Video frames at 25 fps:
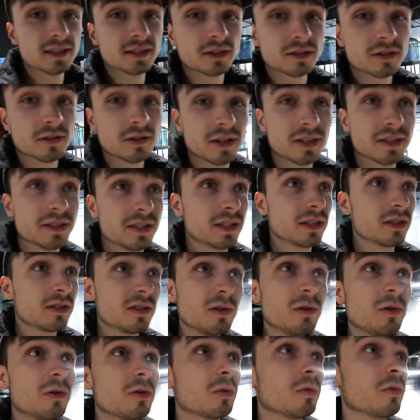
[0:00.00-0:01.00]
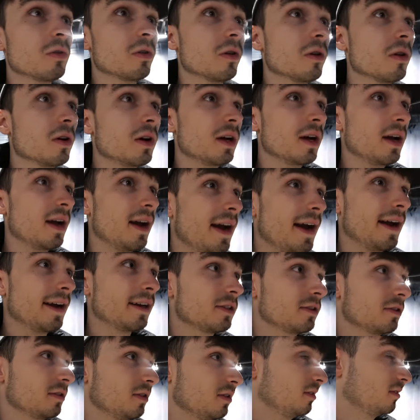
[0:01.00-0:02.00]
is crazy. It's so cool.
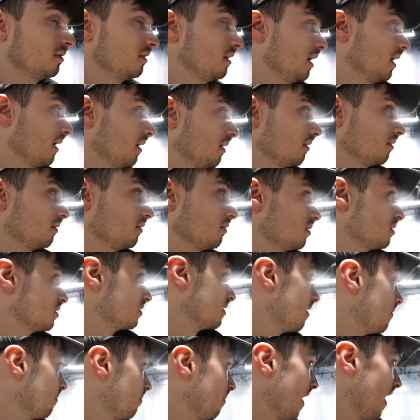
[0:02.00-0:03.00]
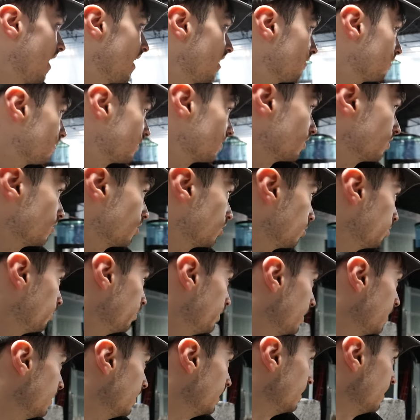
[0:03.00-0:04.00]
Actually, taking a little step back for a little
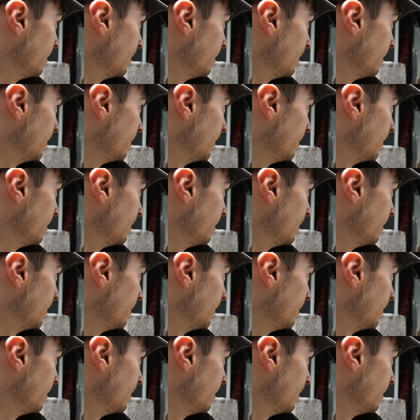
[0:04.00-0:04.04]
bit